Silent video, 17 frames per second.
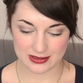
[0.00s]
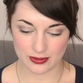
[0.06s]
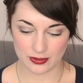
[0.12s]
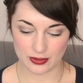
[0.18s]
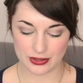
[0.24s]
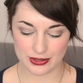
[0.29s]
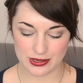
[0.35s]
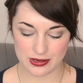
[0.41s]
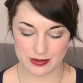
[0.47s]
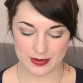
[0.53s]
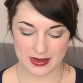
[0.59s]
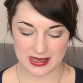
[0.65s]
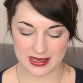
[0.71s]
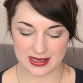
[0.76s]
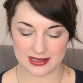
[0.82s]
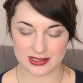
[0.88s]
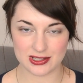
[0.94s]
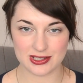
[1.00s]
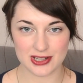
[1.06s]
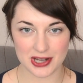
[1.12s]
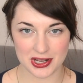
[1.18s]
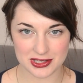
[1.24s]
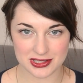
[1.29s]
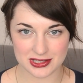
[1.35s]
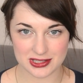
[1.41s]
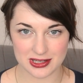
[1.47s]
not gloopy, it's
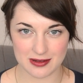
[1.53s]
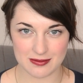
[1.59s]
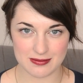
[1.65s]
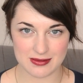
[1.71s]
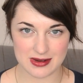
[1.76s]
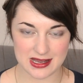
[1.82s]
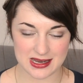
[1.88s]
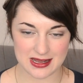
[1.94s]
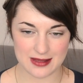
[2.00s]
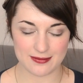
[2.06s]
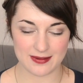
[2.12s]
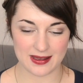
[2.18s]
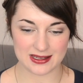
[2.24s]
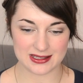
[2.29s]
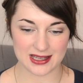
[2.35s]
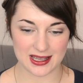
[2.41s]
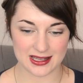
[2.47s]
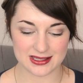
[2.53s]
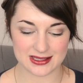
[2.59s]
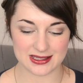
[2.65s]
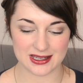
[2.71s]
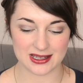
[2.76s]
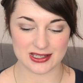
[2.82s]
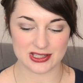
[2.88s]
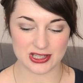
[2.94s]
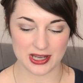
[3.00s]
just a really
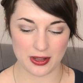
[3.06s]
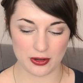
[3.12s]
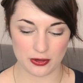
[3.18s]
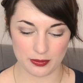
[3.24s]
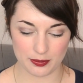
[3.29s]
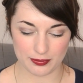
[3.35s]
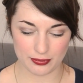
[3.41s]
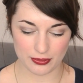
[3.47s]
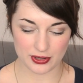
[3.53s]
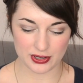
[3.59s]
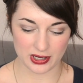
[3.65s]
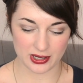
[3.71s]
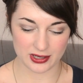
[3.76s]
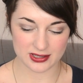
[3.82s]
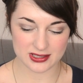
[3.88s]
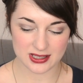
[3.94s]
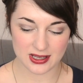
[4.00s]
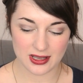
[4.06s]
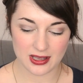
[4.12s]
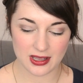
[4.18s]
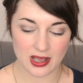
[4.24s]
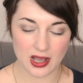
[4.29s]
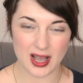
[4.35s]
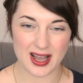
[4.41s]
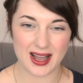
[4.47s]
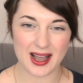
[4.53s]
fantastic gel product.
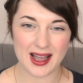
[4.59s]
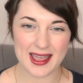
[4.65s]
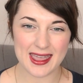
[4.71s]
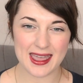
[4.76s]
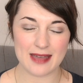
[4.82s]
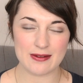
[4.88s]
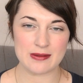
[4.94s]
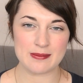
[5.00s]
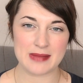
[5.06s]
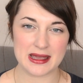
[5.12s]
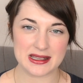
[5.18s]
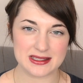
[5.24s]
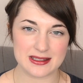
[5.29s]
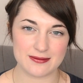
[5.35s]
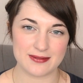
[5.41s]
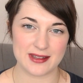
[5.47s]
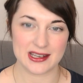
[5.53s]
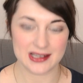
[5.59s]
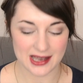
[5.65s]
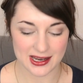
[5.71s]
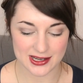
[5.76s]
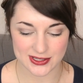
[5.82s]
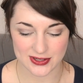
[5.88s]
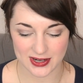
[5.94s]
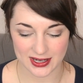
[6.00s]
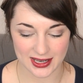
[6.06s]
I have a massive
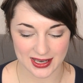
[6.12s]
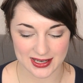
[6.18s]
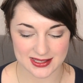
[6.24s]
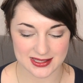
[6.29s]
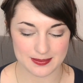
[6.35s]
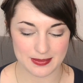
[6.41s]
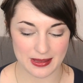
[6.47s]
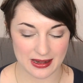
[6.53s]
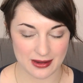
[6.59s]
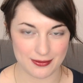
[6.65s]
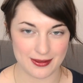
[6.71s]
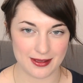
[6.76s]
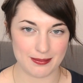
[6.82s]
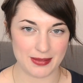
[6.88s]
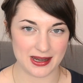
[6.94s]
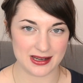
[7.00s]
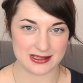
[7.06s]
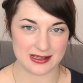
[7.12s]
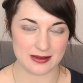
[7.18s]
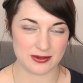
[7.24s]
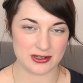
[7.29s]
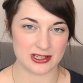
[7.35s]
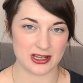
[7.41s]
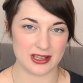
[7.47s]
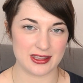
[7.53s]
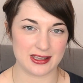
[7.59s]
vendetta against Benefit,
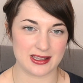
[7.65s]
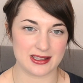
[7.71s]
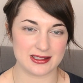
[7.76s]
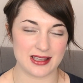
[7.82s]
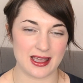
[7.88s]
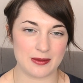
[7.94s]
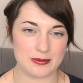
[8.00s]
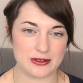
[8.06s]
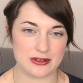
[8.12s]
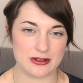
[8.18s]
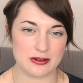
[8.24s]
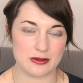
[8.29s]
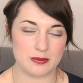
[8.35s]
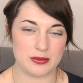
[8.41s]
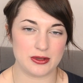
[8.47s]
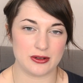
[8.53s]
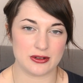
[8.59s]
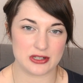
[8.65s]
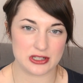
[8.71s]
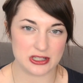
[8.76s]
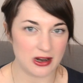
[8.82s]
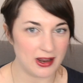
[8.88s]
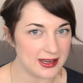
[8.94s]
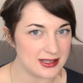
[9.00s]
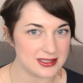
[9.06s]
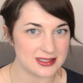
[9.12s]
which I think is absolute pure
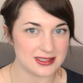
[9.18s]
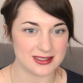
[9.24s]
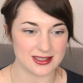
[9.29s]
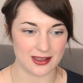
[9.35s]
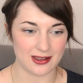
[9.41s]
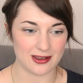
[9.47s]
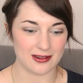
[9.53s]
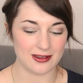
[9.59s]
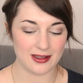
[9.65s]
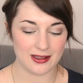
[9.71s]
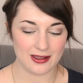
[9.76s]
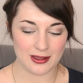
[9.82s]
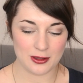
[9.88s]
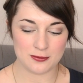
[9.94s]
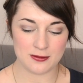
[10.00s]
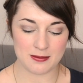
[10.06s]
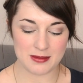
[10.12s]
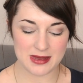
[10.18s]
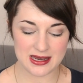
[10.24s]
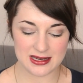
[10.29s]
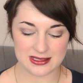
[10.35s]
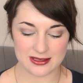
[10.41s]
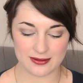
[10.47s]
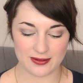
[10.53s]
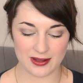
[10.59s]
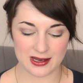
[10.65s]
shite, so for me
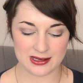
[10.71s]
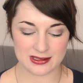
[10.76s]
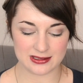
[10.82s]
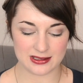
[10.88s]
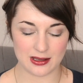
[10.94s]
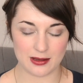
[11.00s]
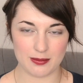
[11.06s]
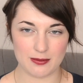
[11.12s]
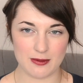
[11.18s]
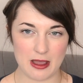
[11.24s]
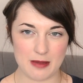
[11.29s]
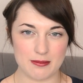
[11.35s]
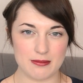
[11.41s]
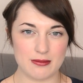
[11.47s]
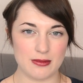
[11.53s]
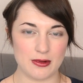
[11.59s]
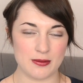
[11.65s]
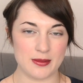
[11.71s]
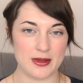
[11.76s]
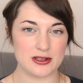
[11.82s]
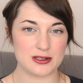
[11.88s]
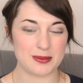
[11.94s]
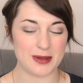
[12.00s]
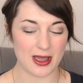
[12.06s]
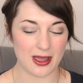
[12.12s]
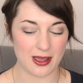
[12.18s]
to find a
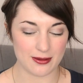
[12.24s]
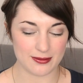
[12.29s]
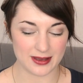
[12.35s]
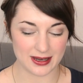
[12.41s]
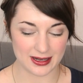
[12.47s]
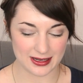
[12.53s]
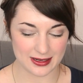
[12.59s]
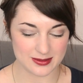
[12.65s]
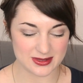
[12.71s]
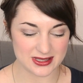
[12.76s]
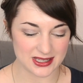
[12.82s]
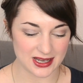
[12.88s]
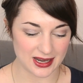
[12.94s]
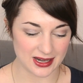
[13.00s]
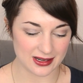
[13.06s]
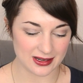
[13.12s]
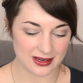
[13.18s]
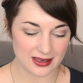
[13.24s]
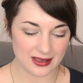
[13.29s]
almost perfect lip stain,